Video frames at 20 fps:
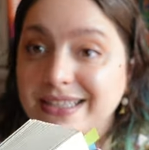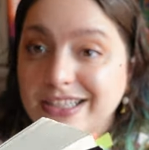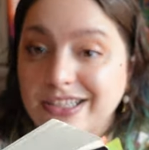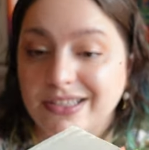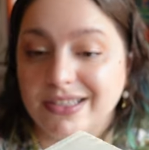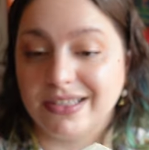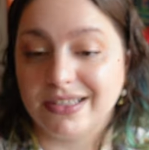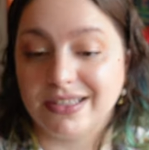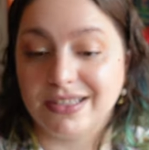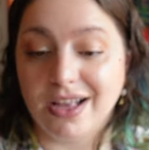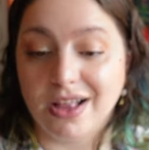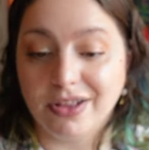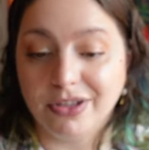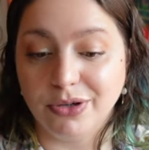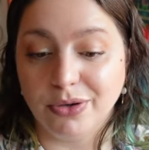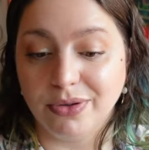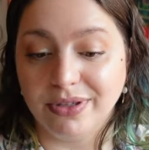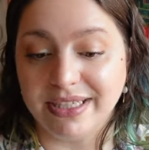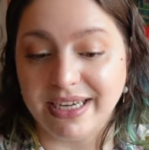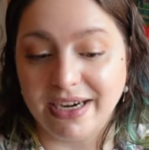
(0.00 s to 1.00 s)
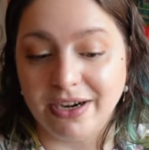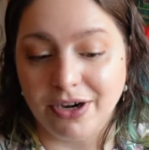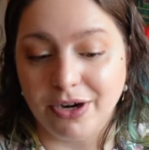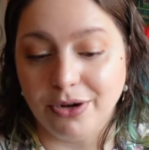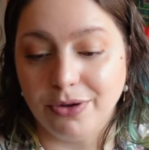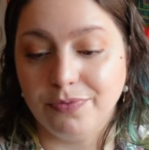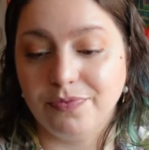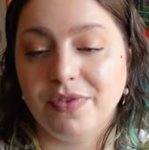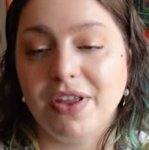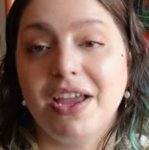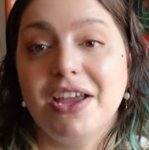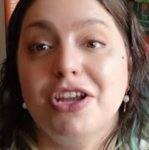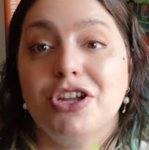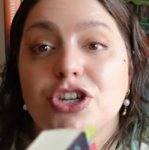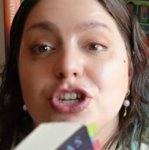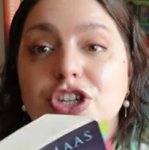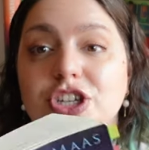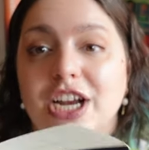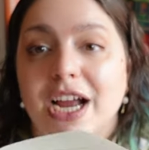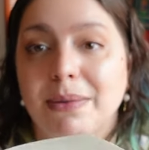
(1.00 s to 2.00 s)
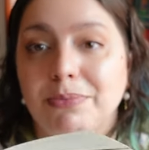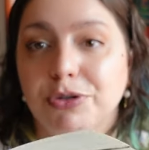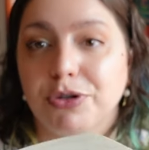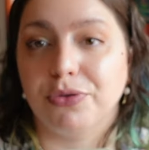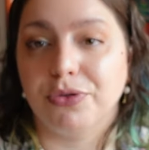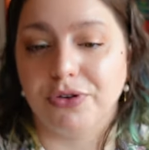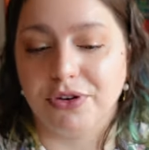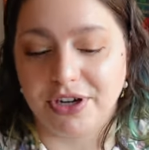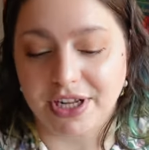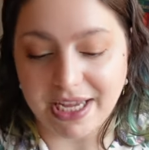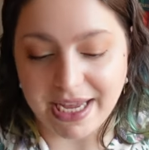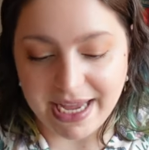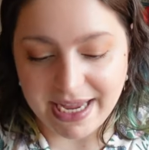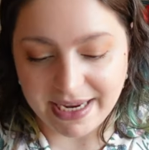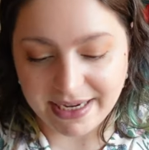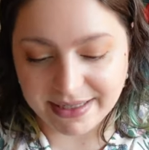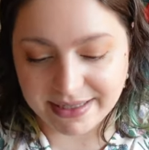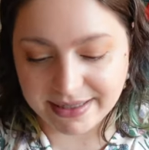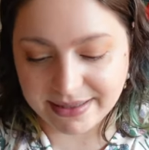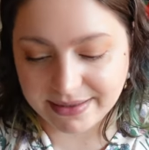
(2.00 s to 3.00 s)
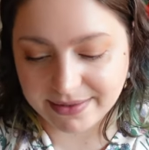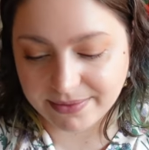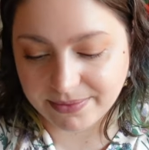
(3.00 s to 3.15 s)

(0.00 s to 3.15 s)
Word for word: this solid gold arrow. Chapter 38.